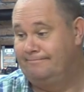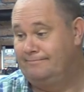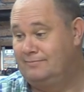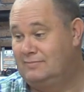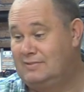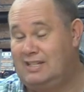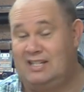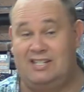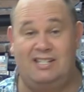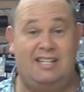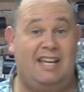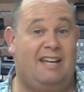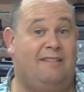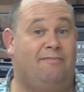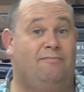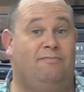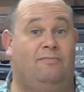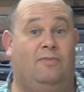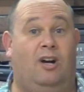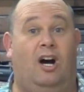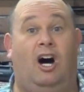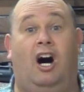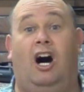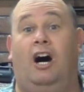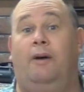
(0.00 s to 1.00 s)
That's it.
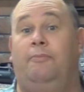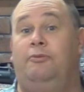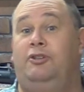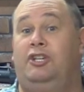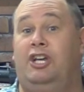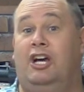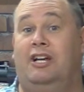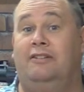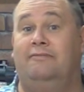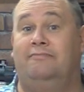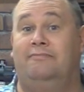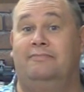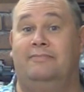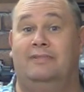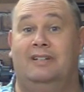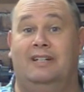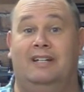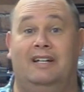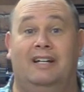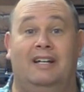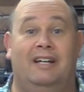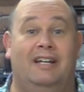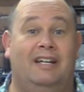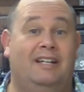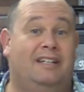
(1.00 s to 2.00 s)
I'm done.
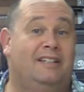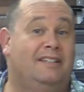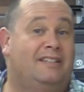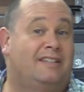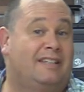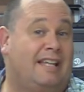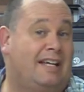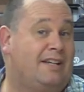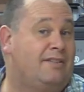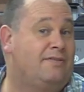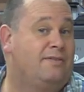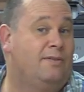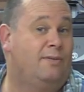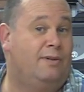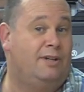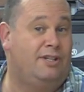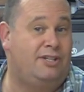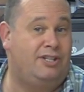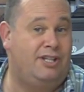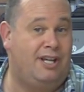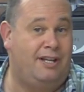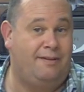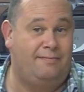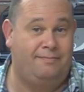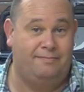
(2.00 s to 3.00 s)
Thanks for
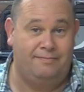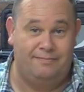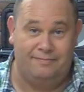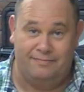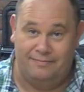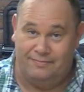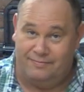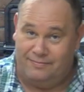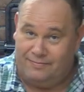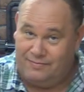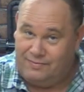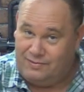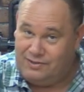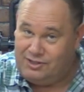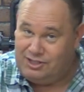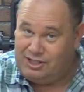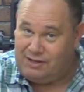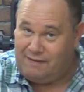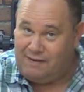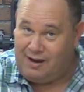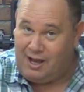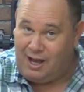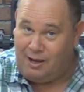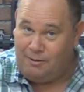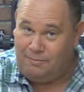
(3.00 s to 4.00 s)
watching.
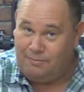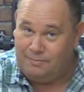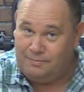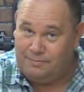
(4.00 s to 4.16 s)
Cheerio.